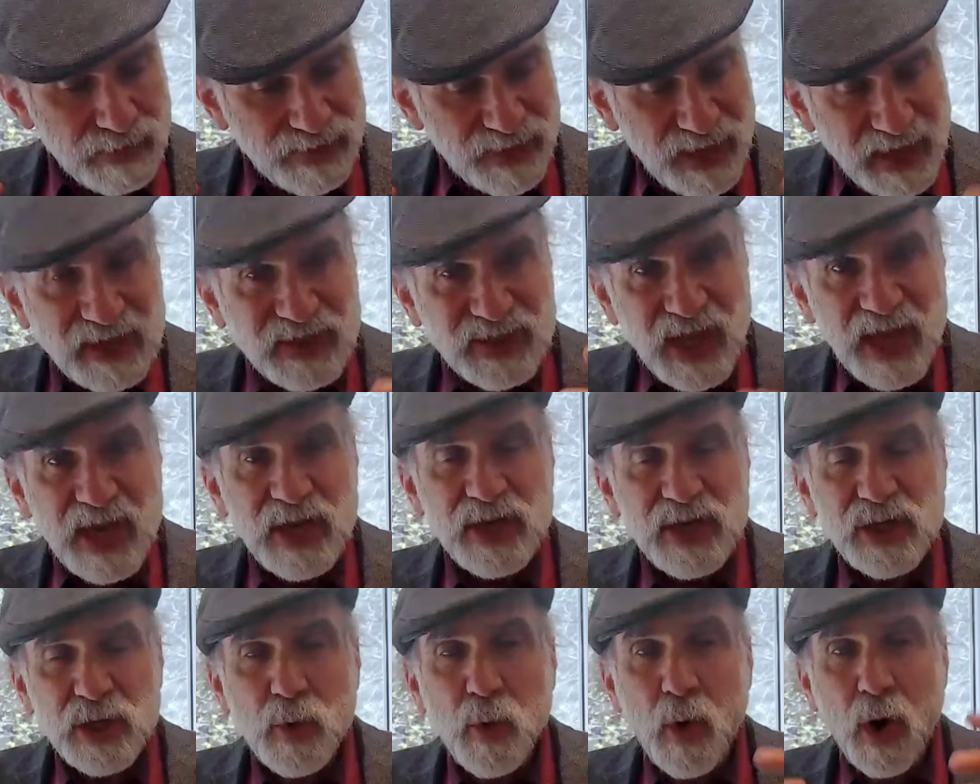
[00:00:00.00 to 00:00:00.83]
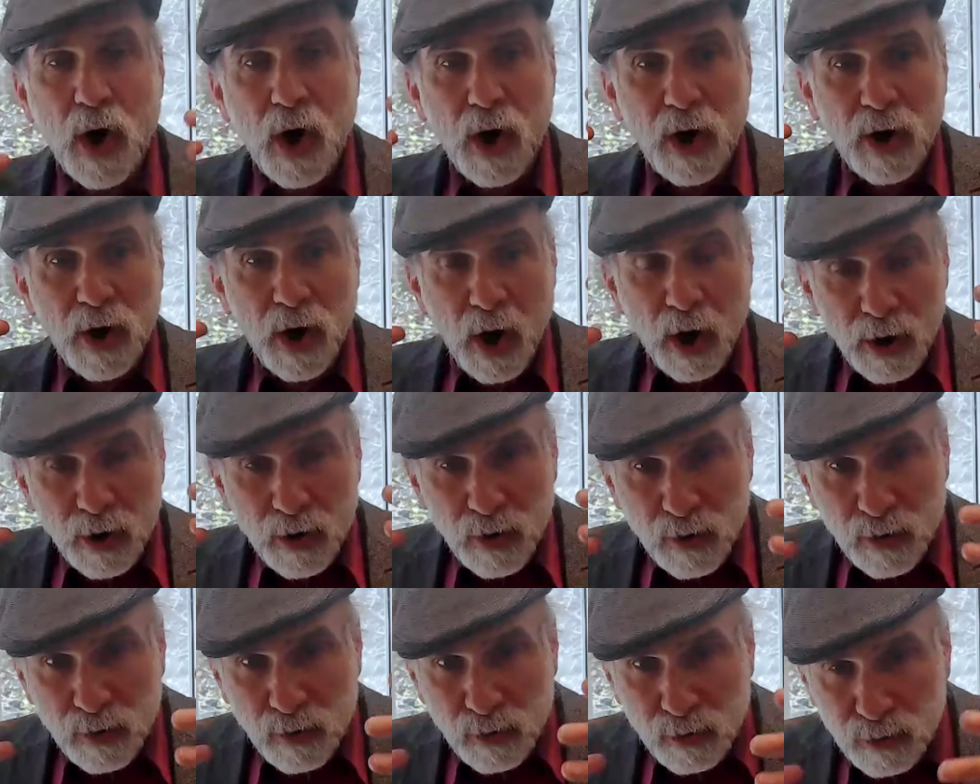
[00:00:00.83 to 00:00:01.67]
things they do are are
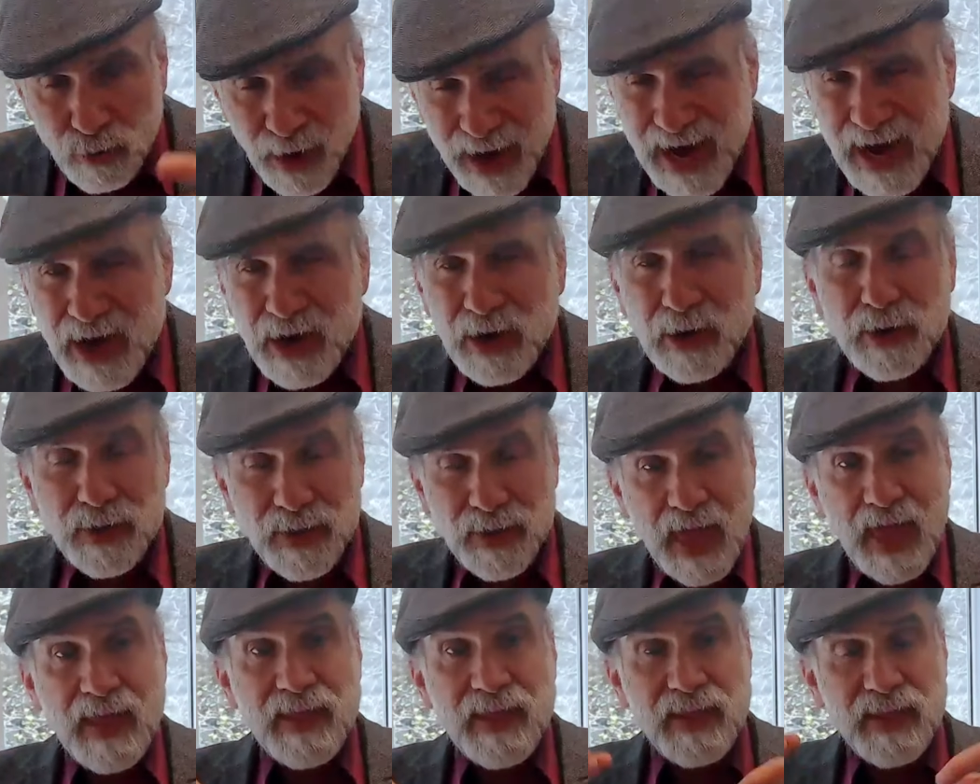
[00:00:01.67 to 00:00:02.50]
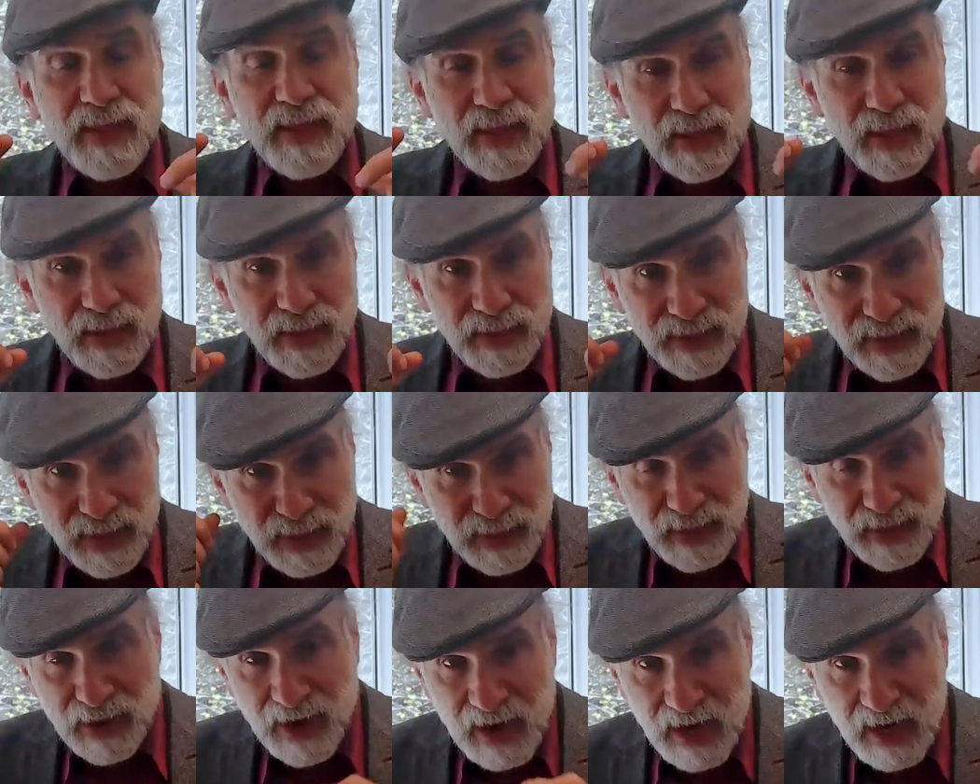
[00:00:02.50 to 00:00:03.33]
greater than the,
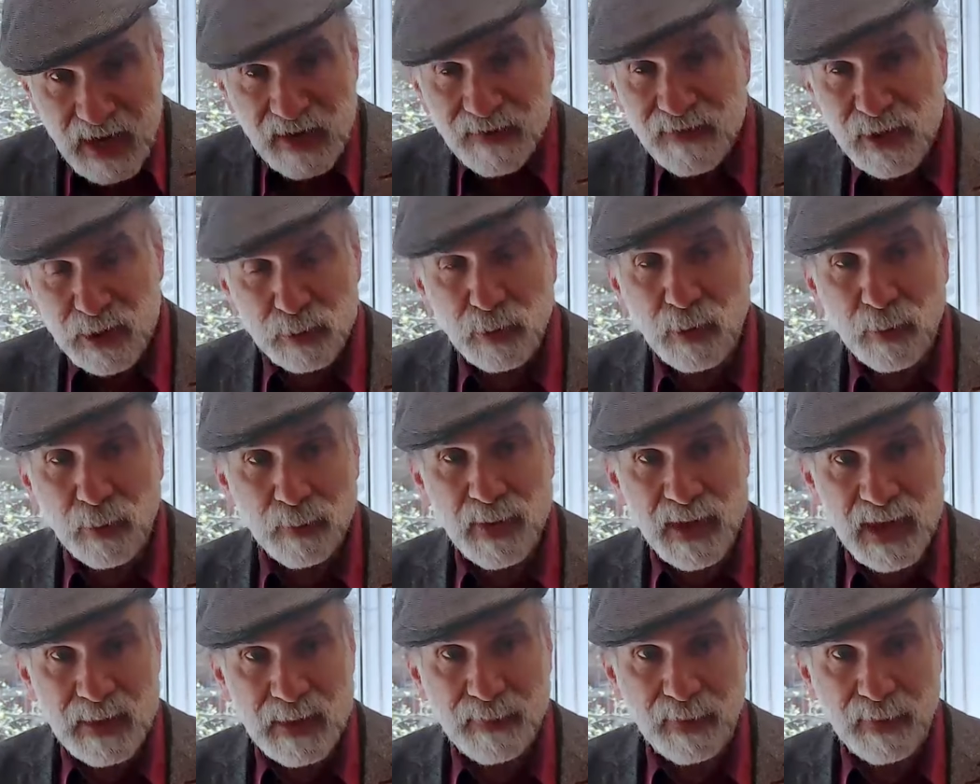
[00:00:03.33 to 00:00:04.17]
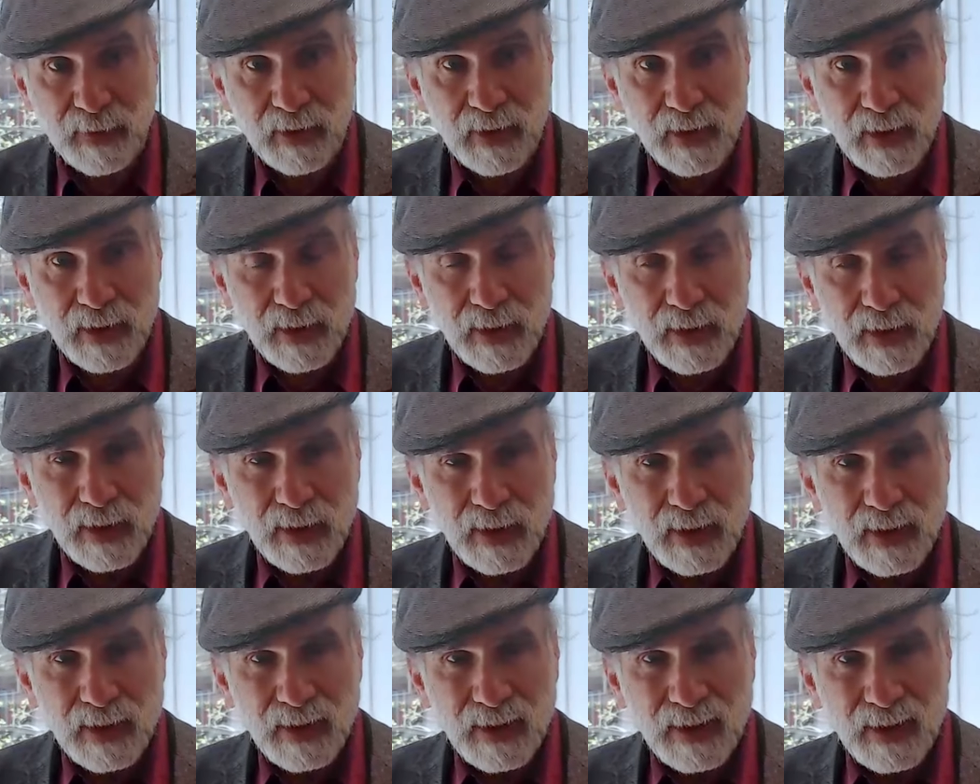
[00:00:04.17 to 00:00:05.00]
the individual people.
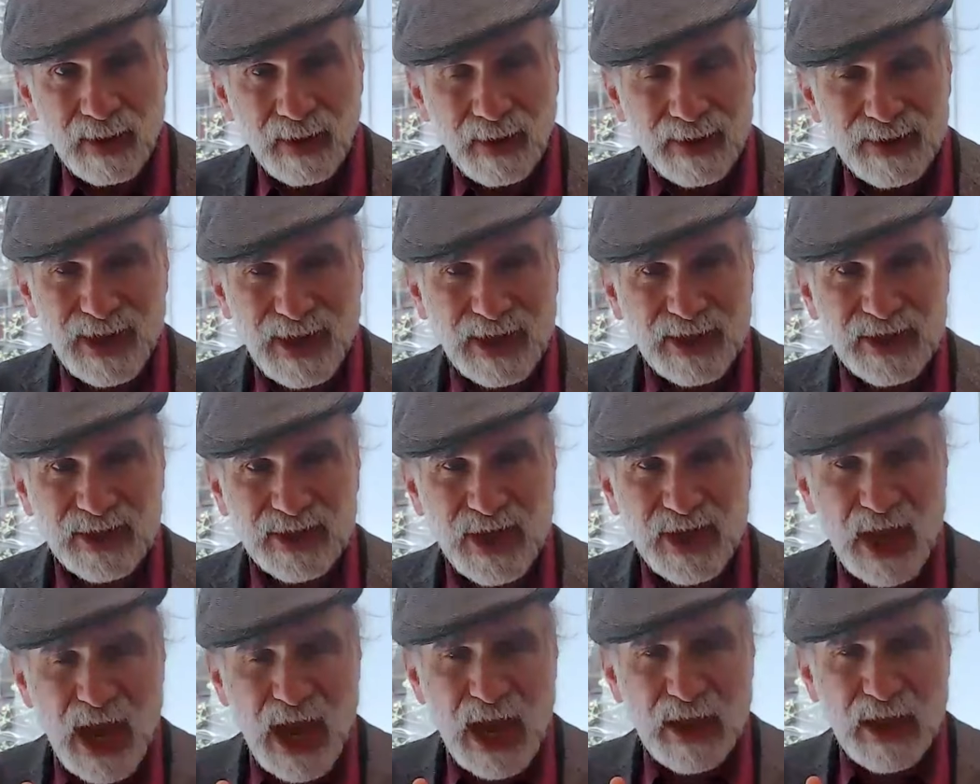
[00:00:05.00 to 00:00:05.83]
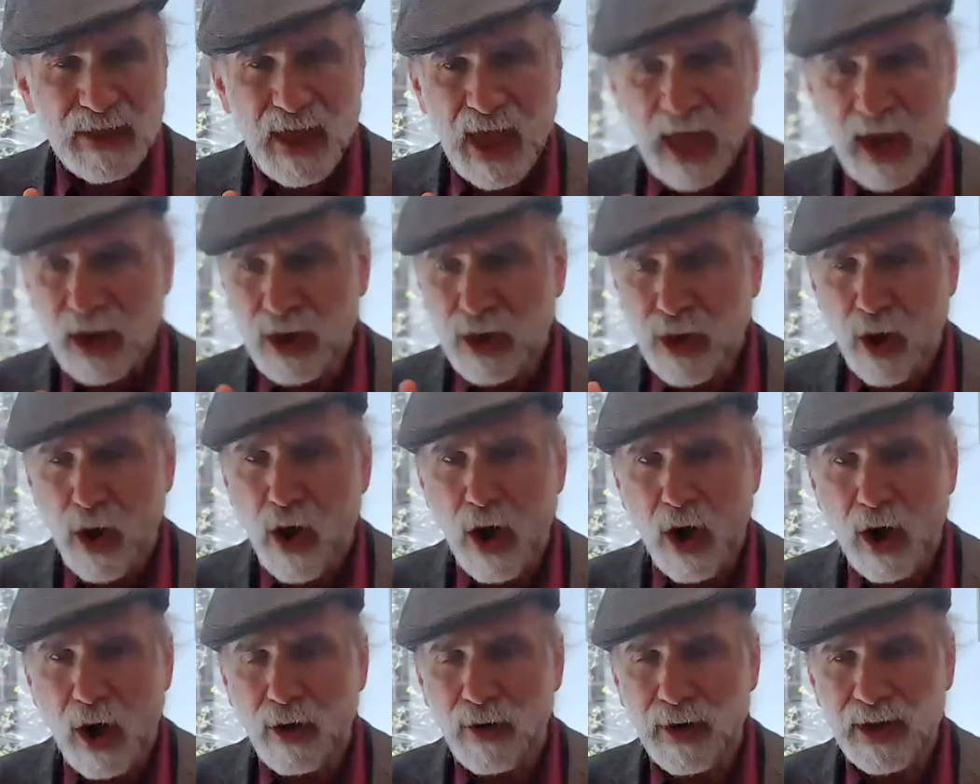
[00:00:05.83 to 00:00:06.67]
It's like saying that a
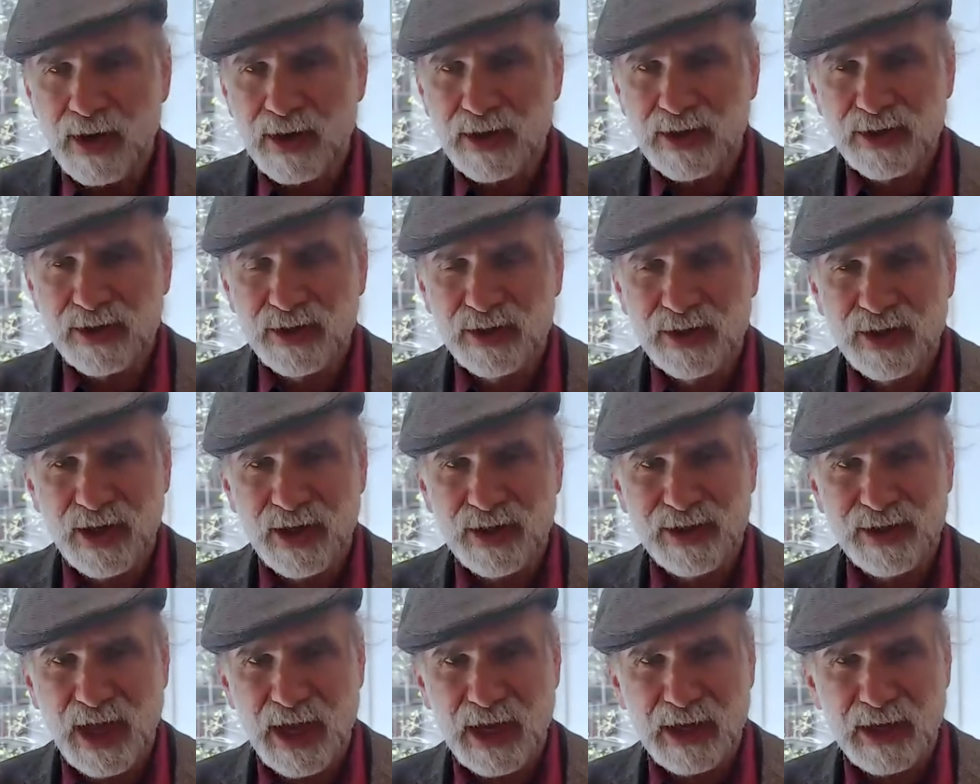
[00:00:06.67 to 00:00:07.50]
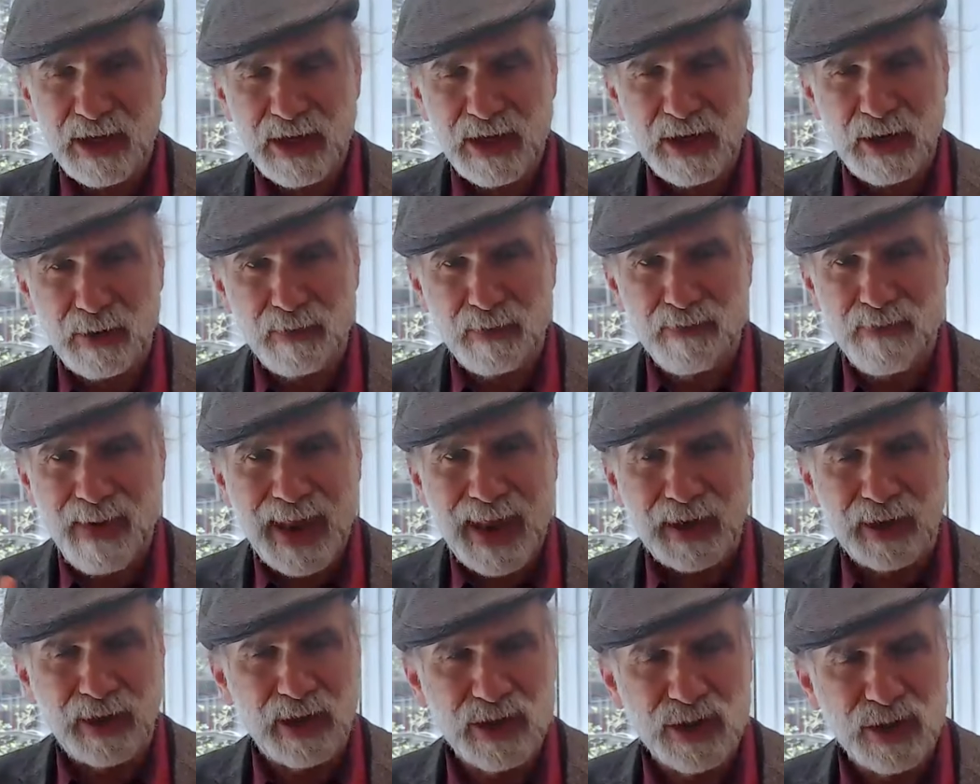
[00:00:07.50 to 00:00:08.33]
car is is like, you know,
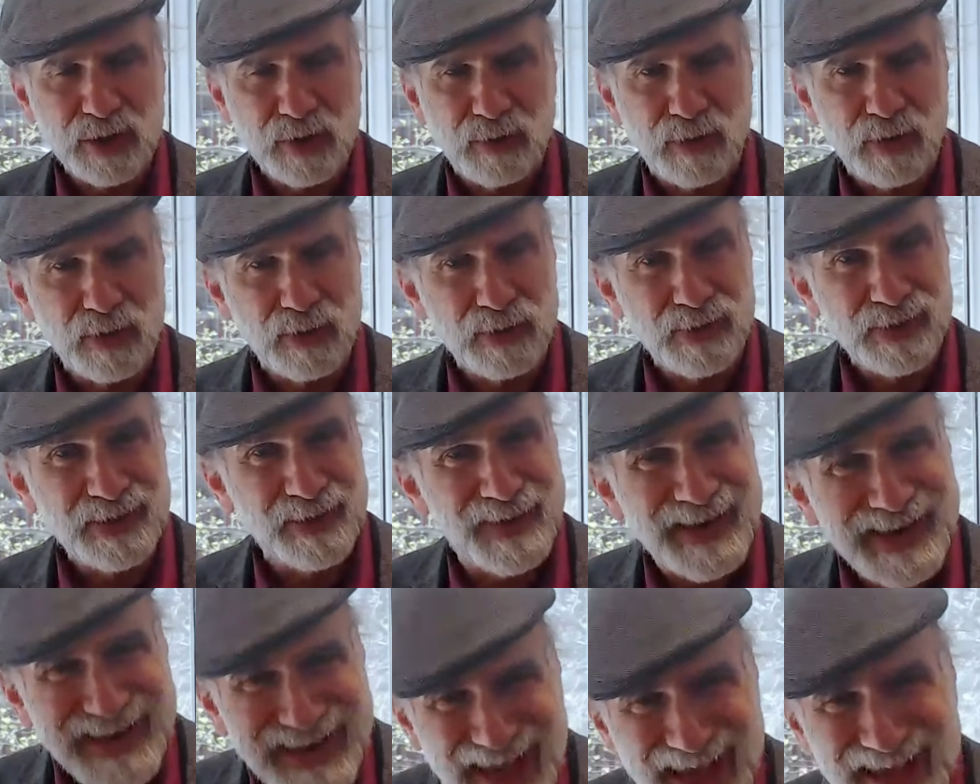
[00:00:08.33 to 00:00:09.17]
metal and screws. I mean,